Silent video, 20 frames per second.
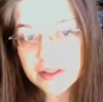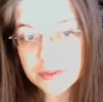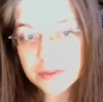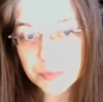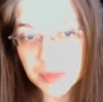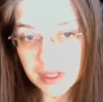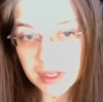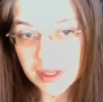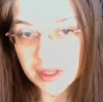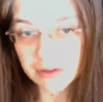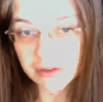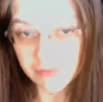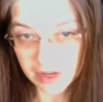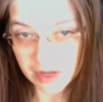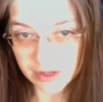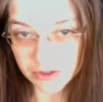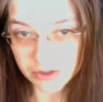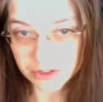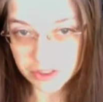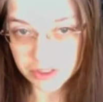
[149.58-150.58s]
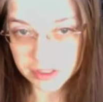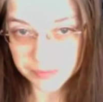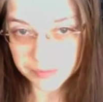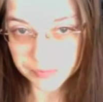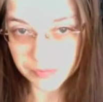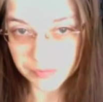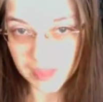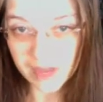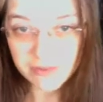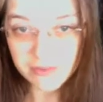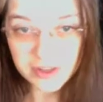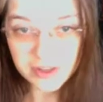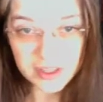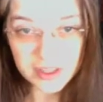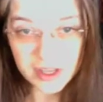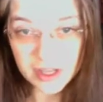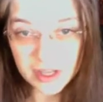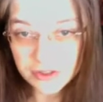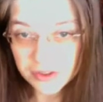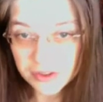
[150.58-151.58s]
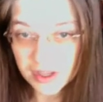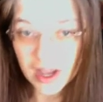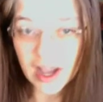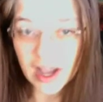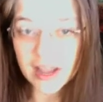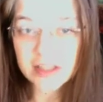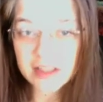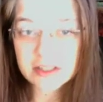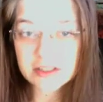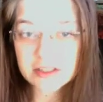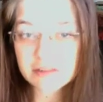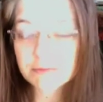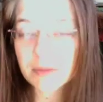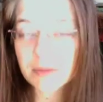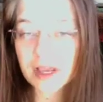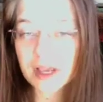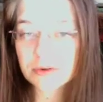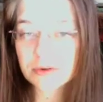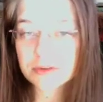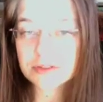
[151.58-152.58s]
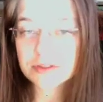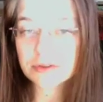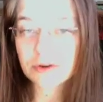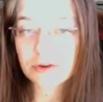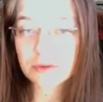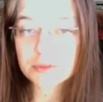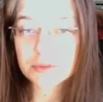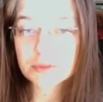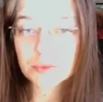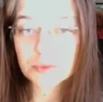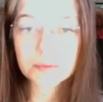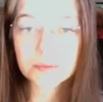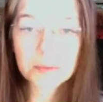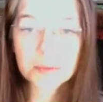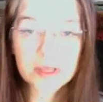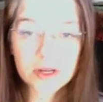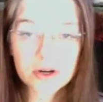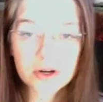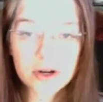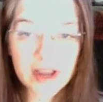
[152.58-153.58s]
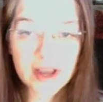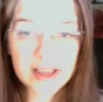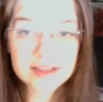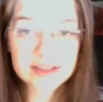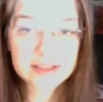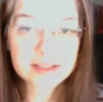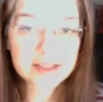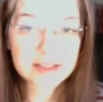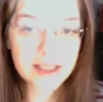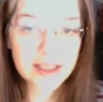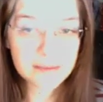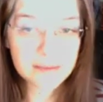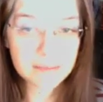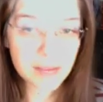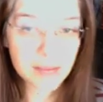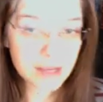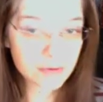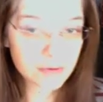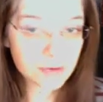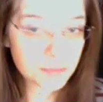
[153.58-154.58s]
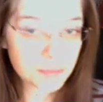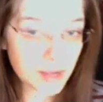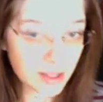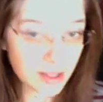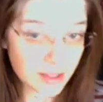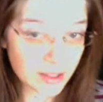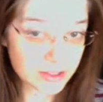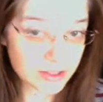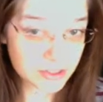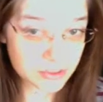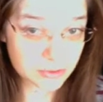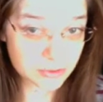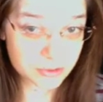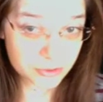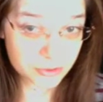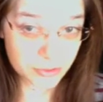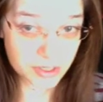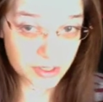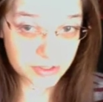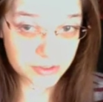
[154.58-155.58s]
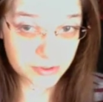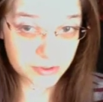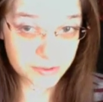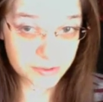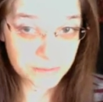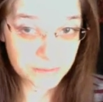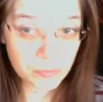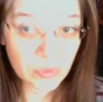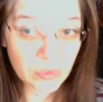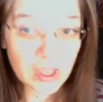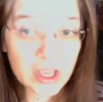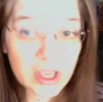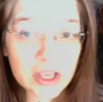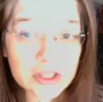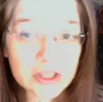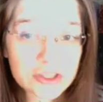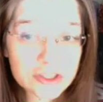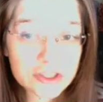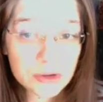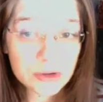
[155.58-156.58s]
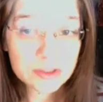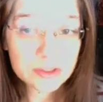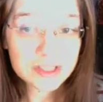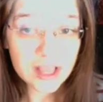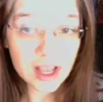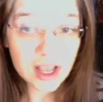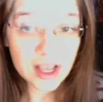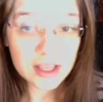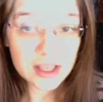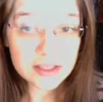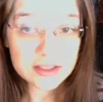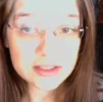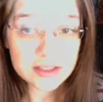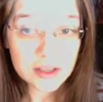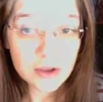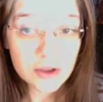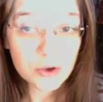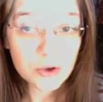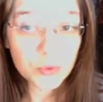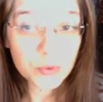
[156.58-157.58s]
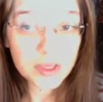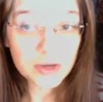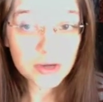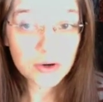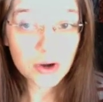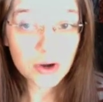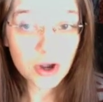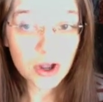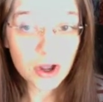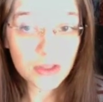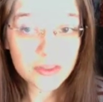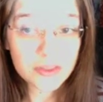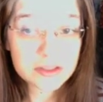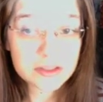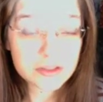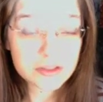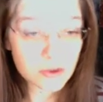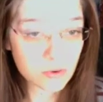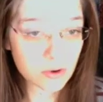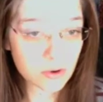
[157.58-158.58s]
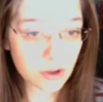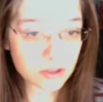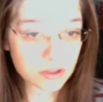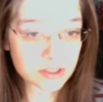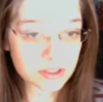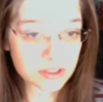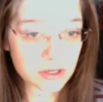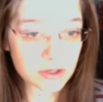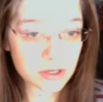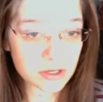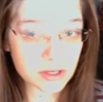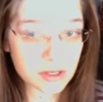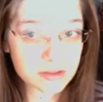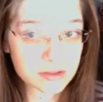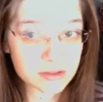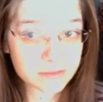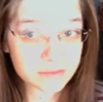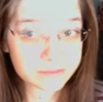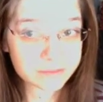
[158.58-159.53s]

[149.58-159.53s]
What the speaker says: being of energy, everything under the highest of microscopes would appear as the same microbiological structure. It shows us we are all this so-called stardust.